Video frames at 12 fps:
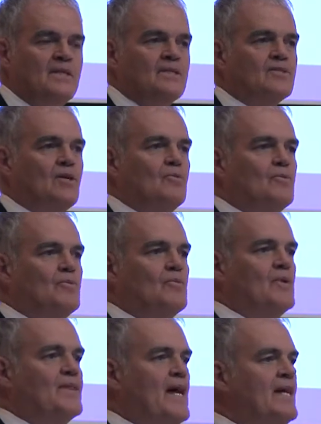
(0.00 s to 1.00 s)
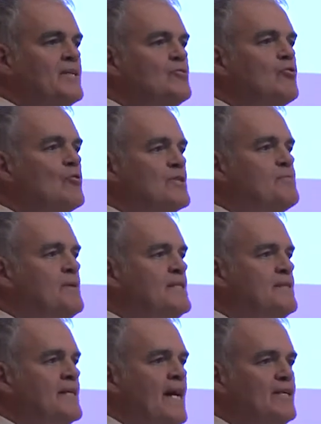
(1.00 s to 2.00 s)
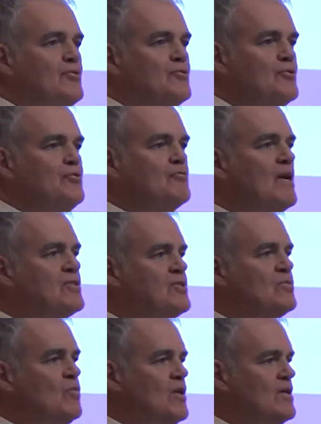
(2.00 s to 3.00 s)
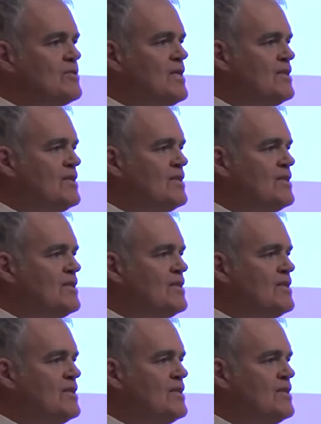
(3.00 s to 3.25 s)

So with that endorsement, and I knew 2 Russian words,